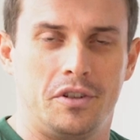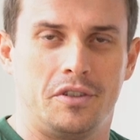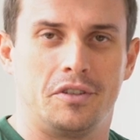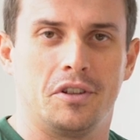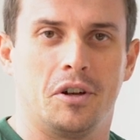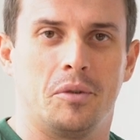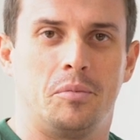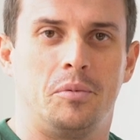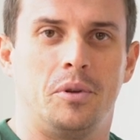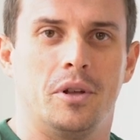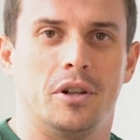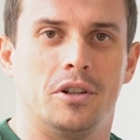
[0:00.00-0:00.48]

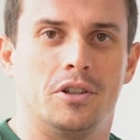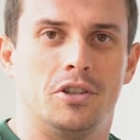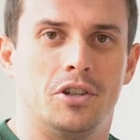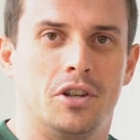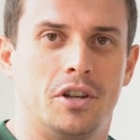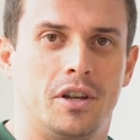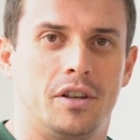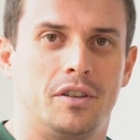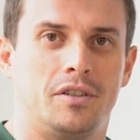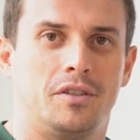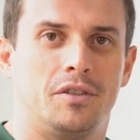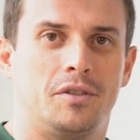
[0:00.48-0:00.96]

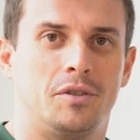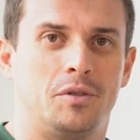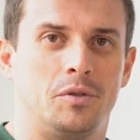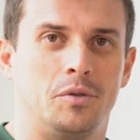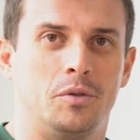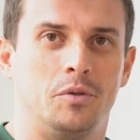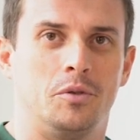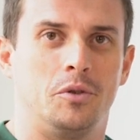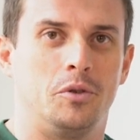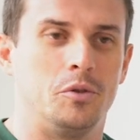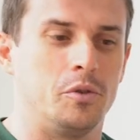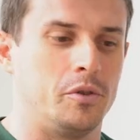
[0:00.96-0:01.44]
XRPL.js
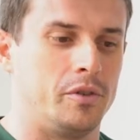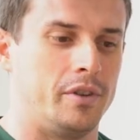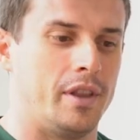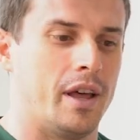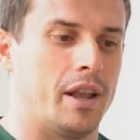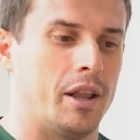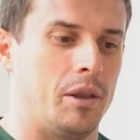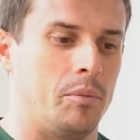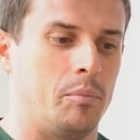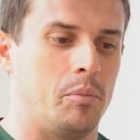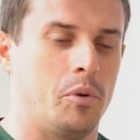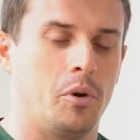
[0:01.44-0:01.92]
to use
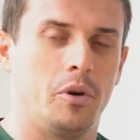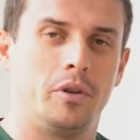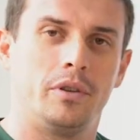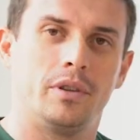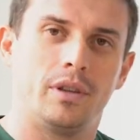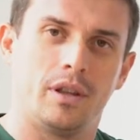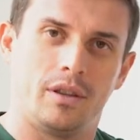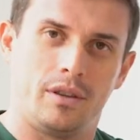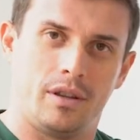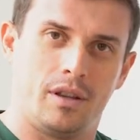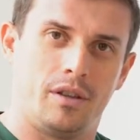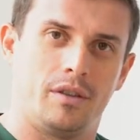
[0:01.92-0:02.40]
that
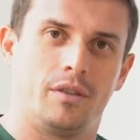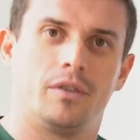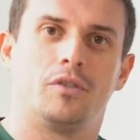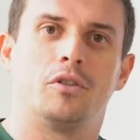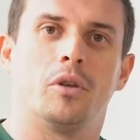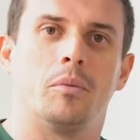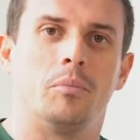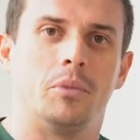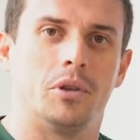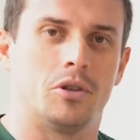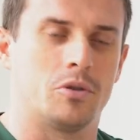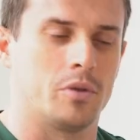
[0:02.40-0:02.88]
endpoint and then
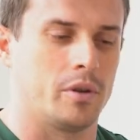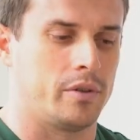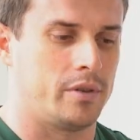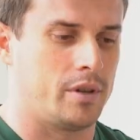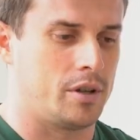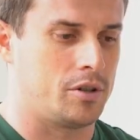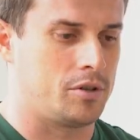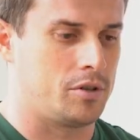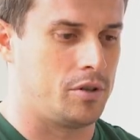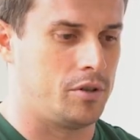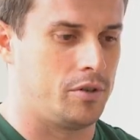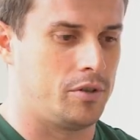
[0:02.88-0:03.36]
submit
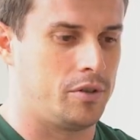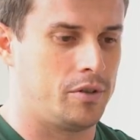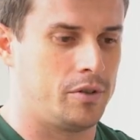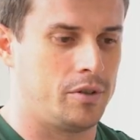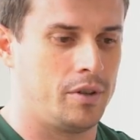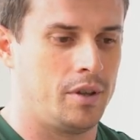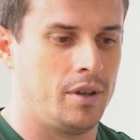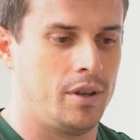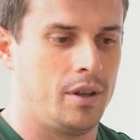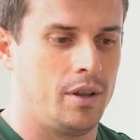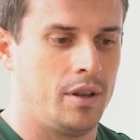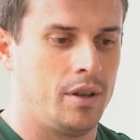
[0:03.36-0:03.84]
transactions.
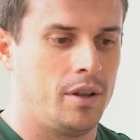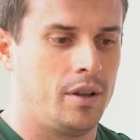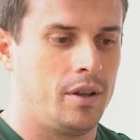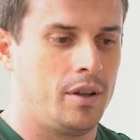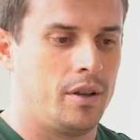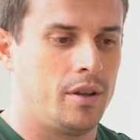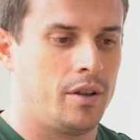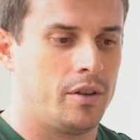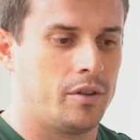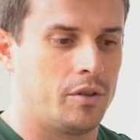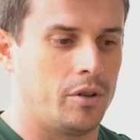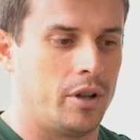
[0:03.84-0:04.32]

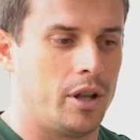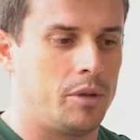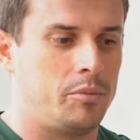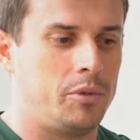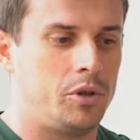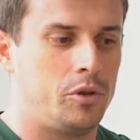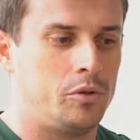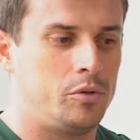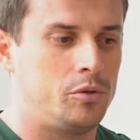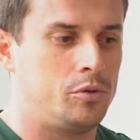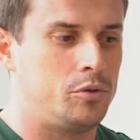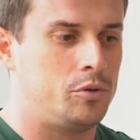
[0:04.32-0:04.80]
So let
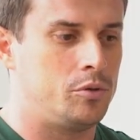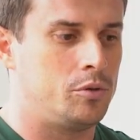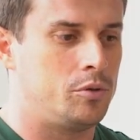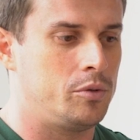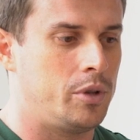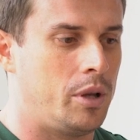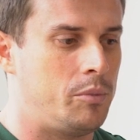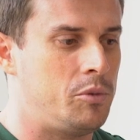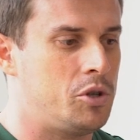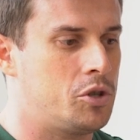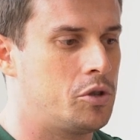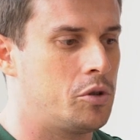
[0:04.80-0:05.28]

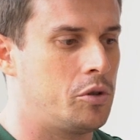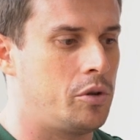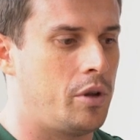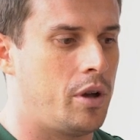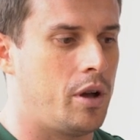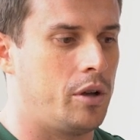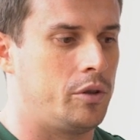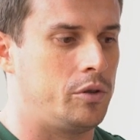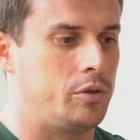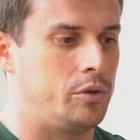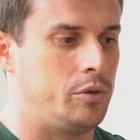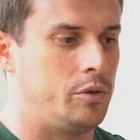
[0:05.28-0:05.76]
me show you
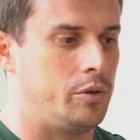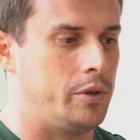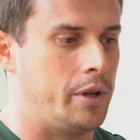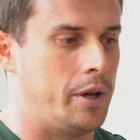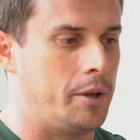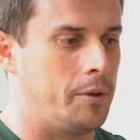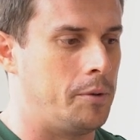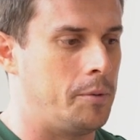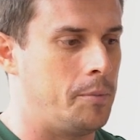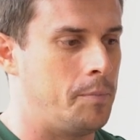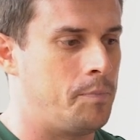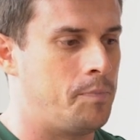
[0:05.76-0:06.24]
how to do
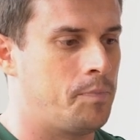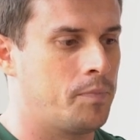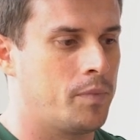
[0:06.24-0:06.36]
that.